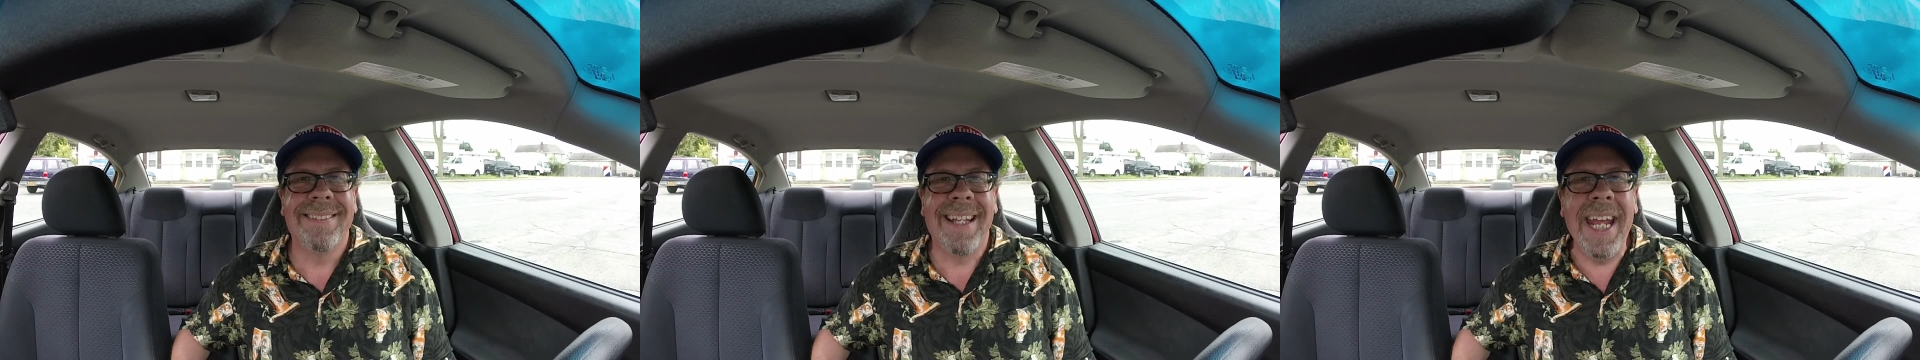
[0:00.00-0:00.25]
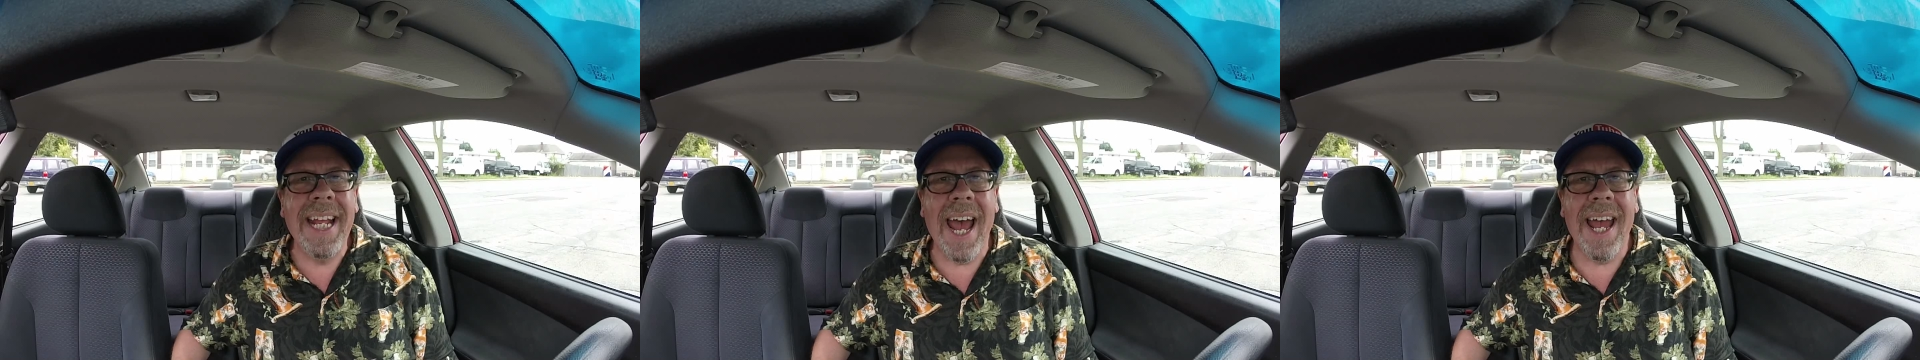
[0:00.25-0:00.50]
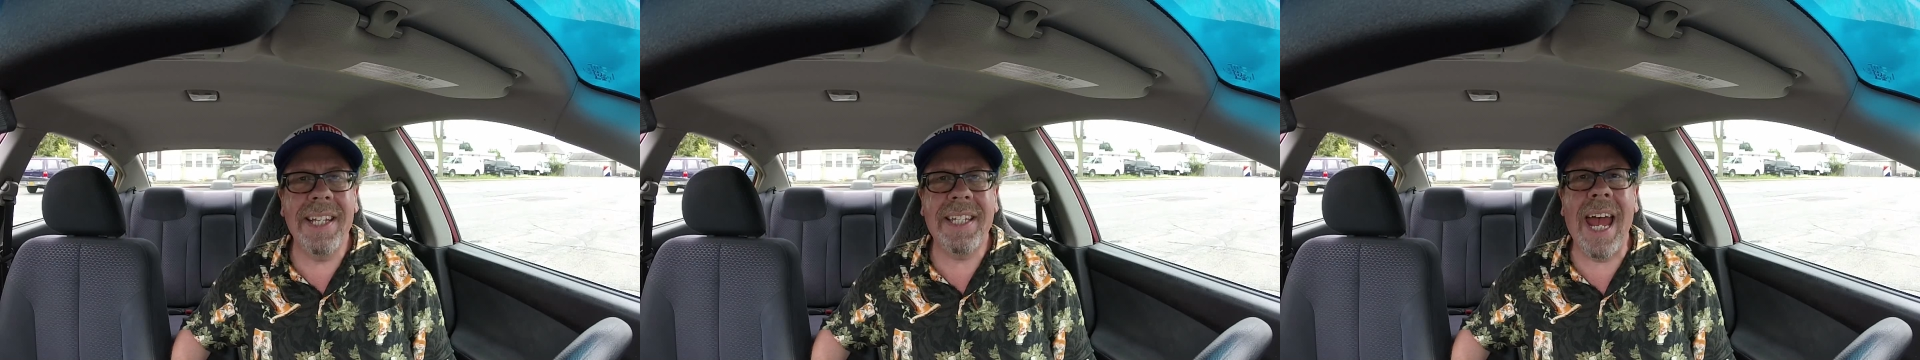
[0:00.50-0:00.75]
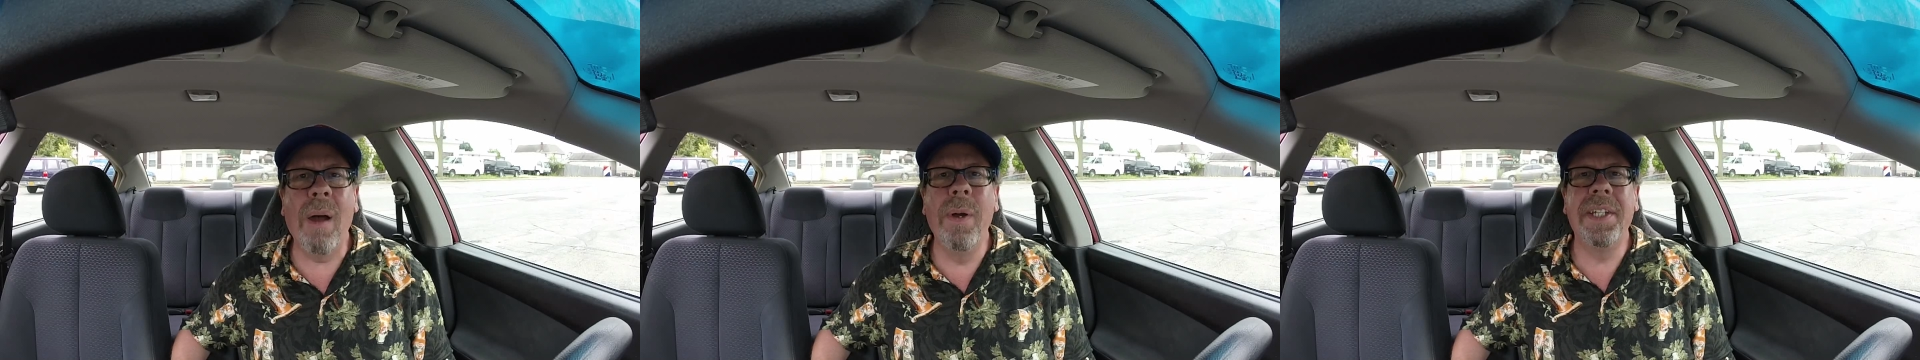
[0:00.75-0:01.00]
Hey guys,
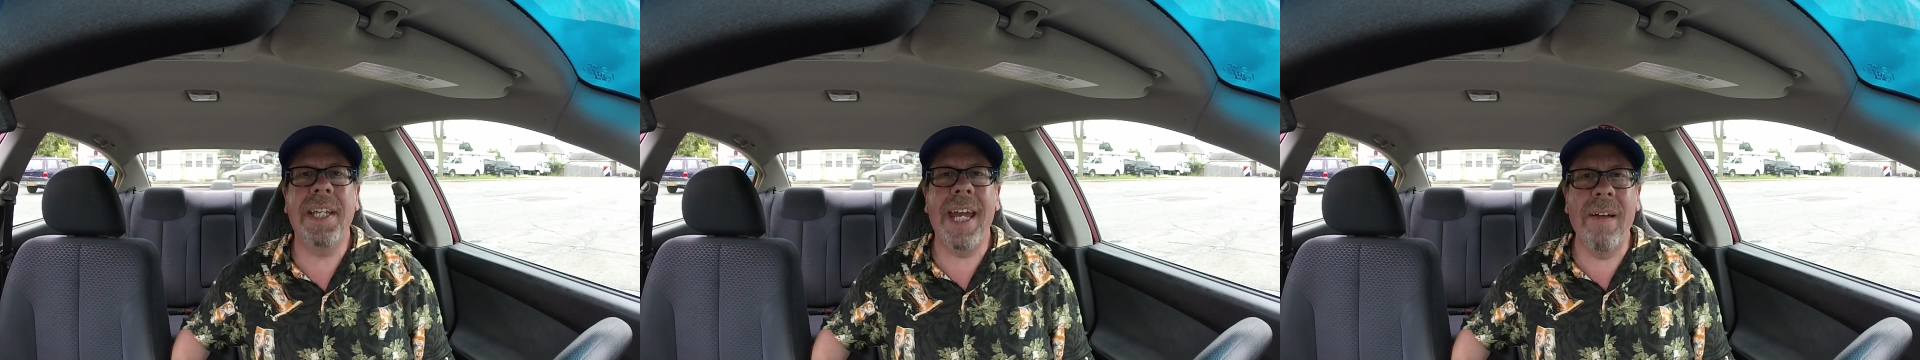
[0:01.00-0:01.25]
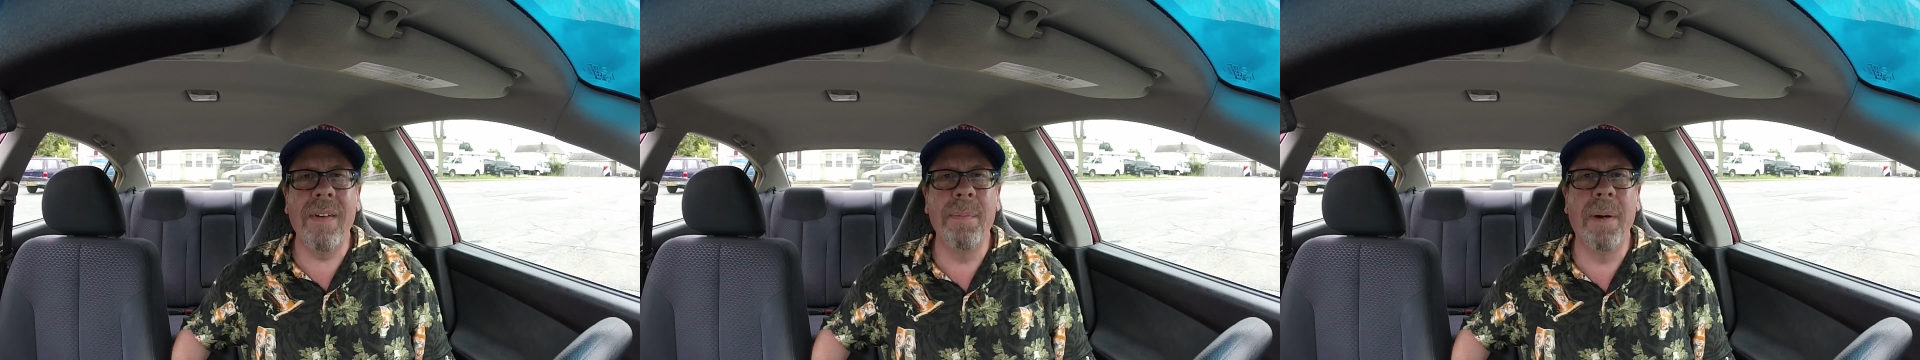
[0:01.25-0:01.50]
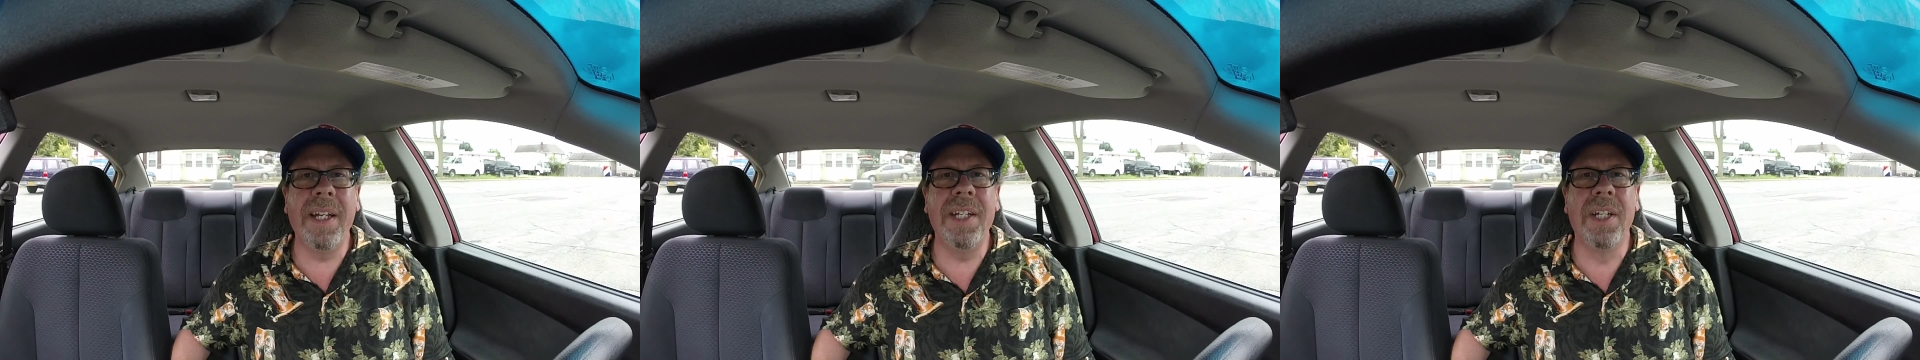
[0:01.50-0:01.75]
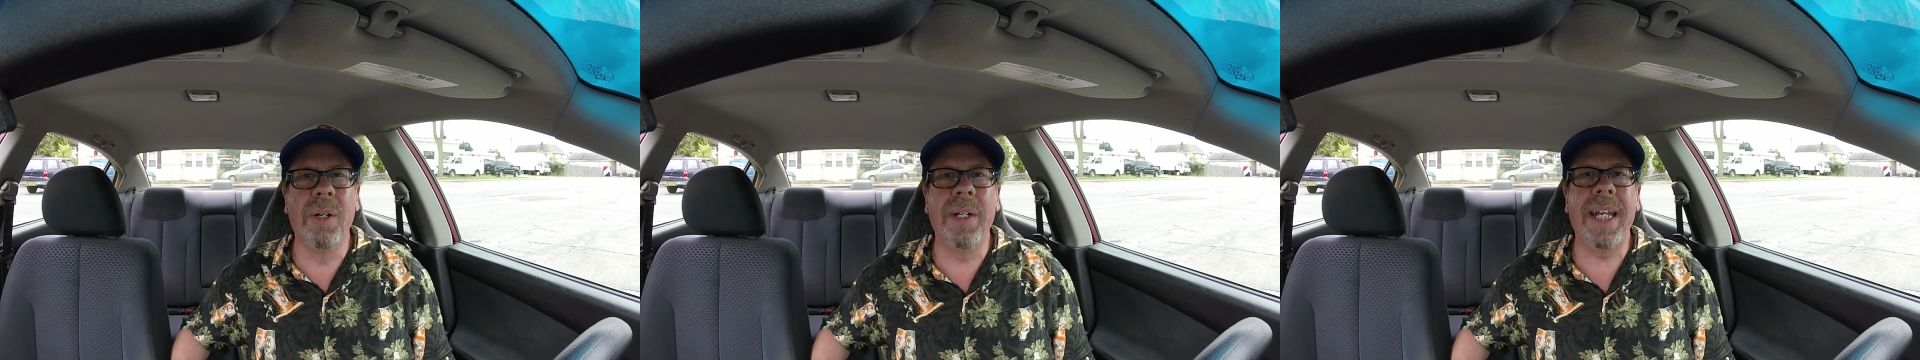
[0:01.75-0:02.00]
how is everybody
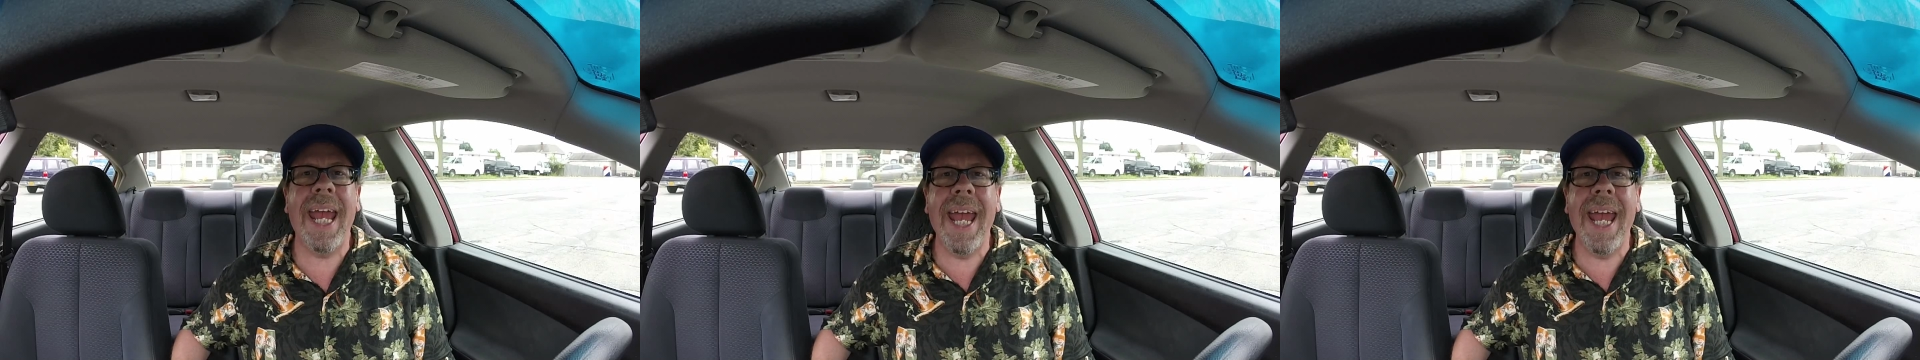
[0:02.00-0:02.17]
doing?